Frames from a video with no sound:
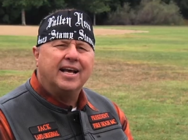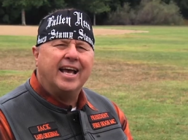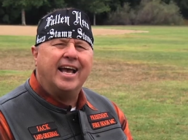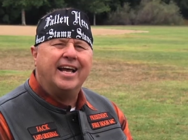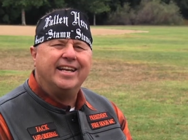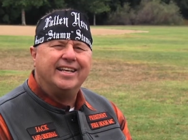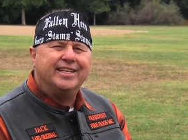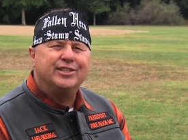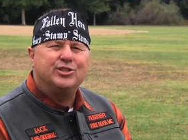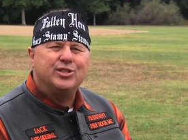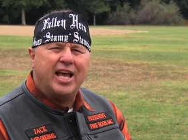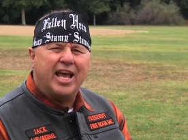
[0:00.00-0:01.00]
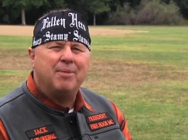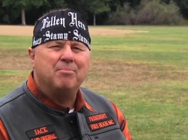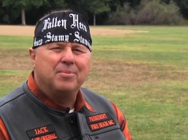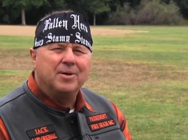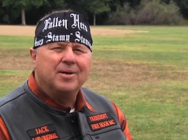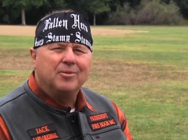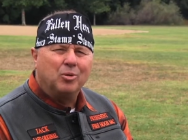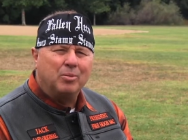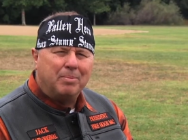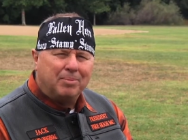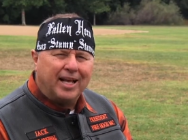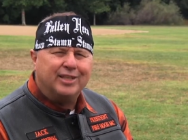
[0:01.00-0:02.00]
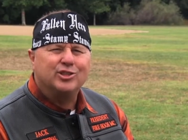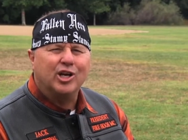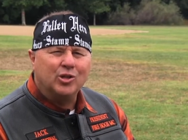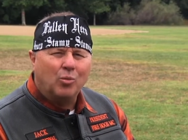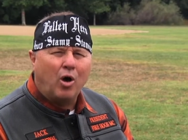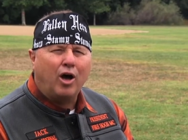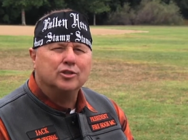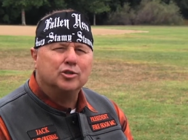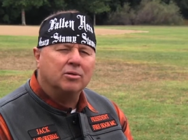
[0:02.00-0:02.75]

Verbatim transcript: And his name will be placed on the wall,